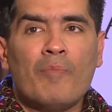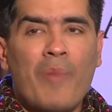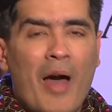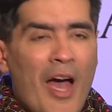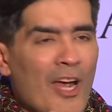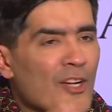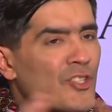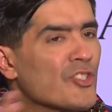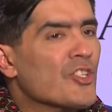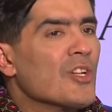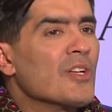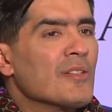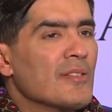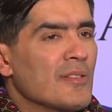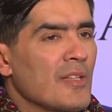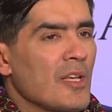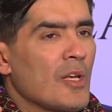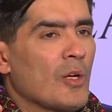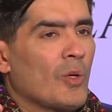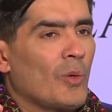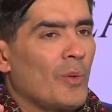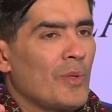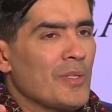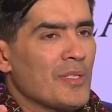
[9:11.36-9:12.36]
bashing
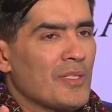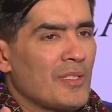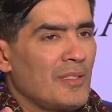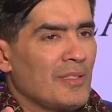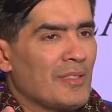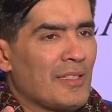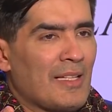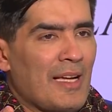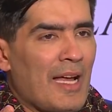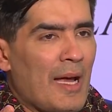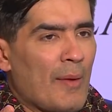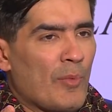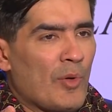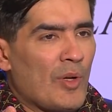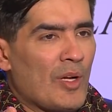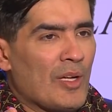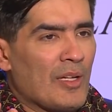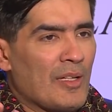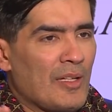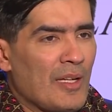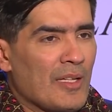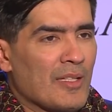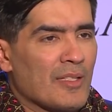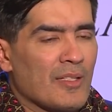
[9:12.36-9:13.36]
sequins and glamour
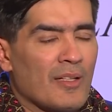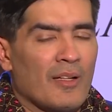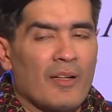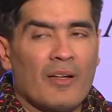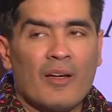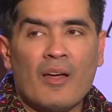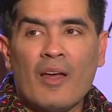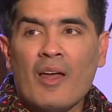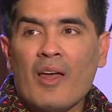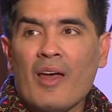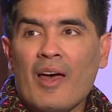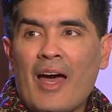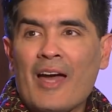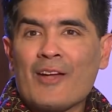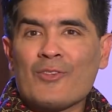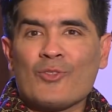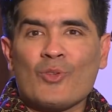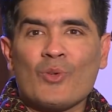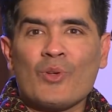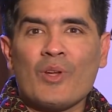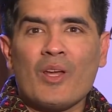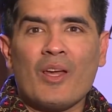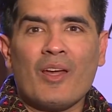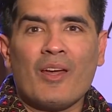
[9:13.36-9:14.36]
and glitter,
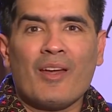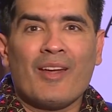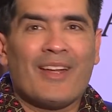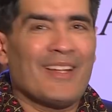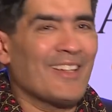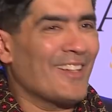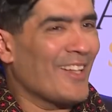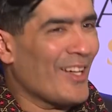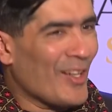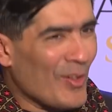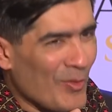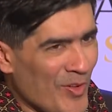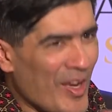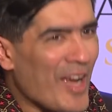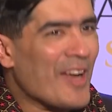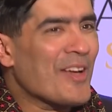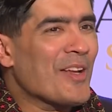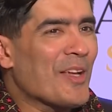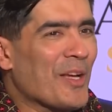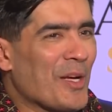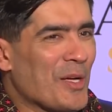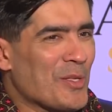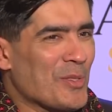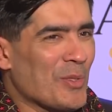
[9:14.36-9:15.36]
and today they are
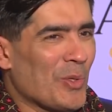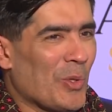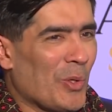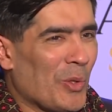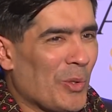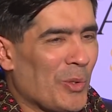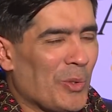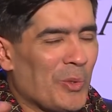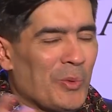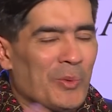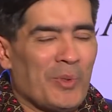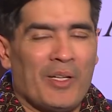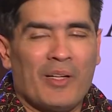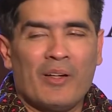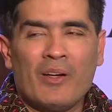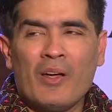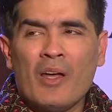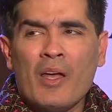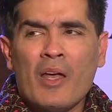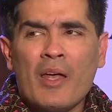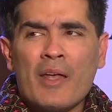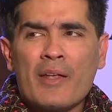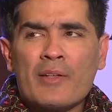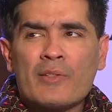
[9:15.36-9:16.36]
wearing it all over.
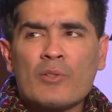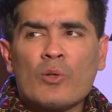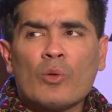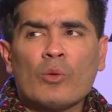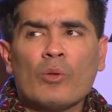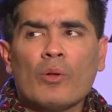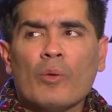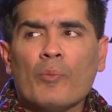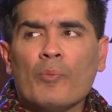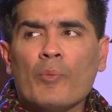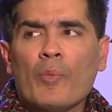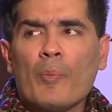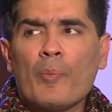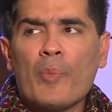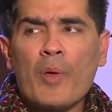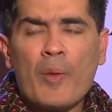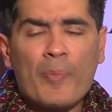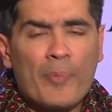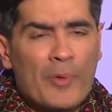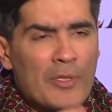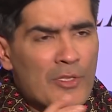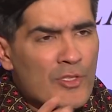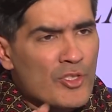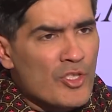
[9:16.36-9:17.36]
So
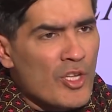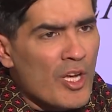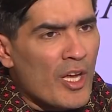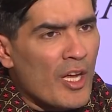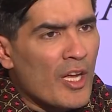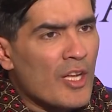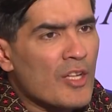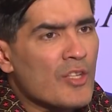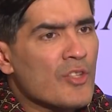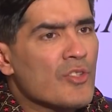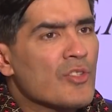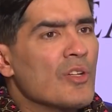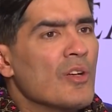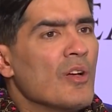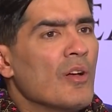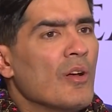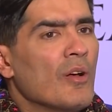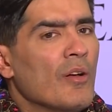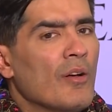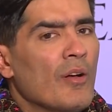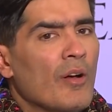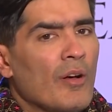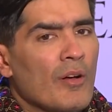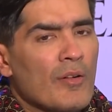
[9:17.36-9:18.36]
people change,
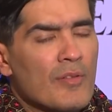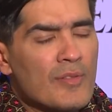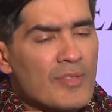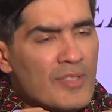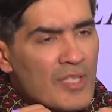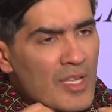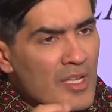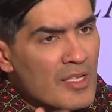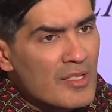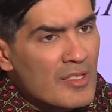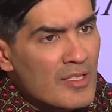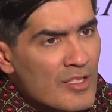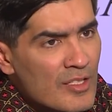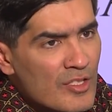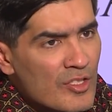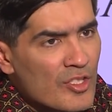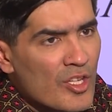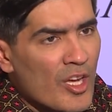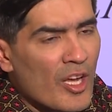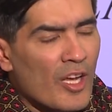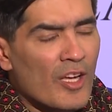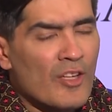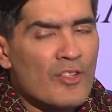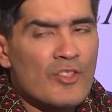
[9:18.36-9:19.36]

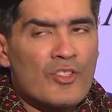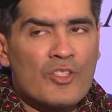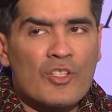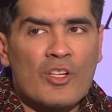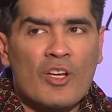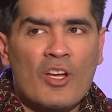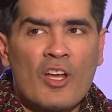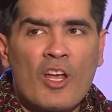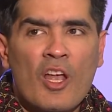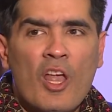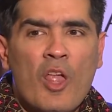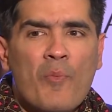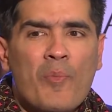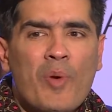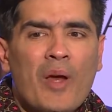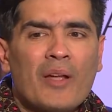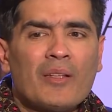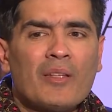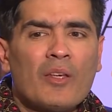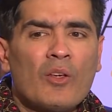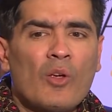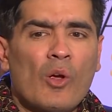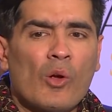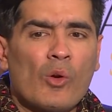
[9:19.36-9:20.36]
seasons change, but
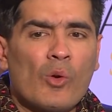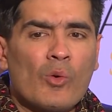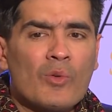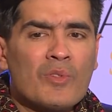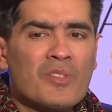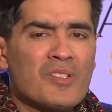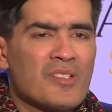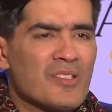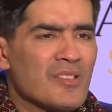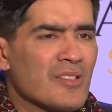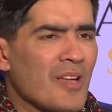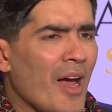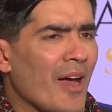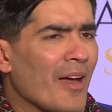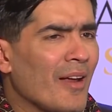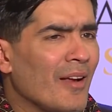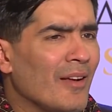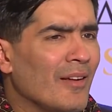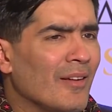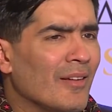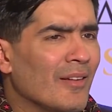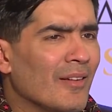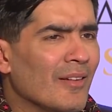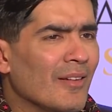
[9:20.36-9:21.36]
I think your own
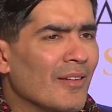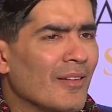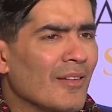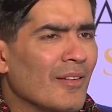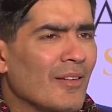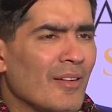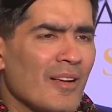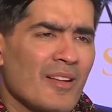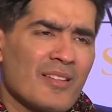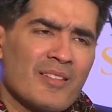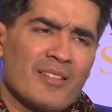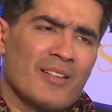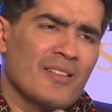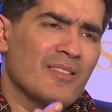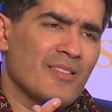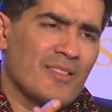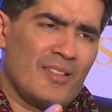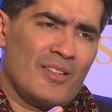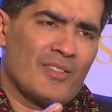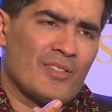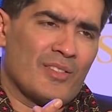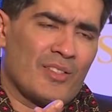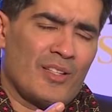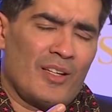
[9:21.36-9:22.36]
style is
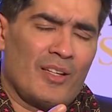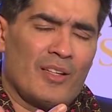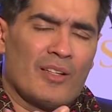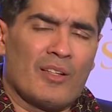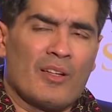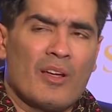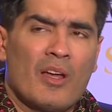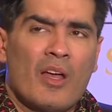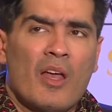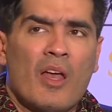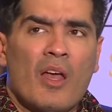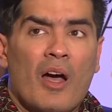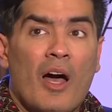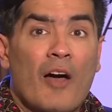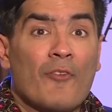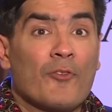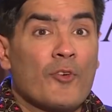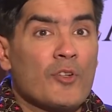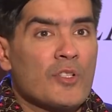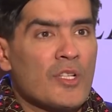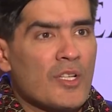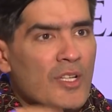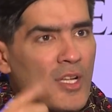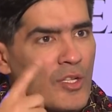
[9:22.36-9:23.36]
consistent.
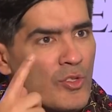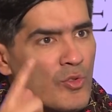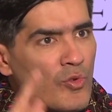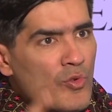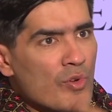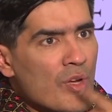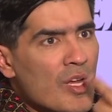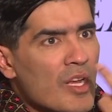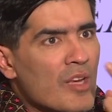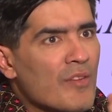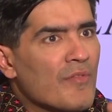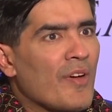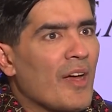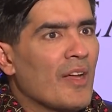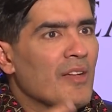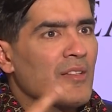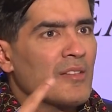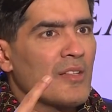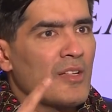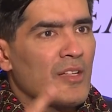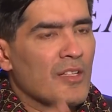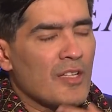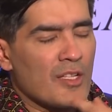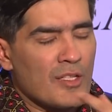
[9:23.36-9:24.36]
Of course, it has to
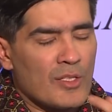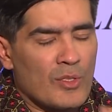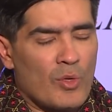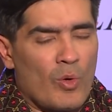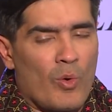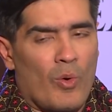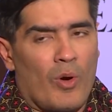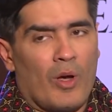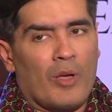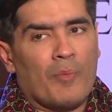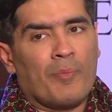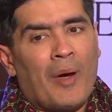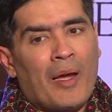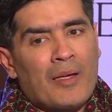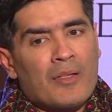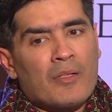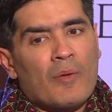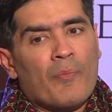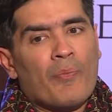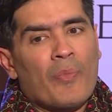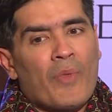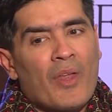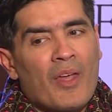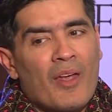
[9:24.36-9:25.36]
reinvent and it has go on.
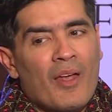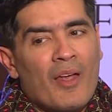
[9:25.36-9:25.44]
But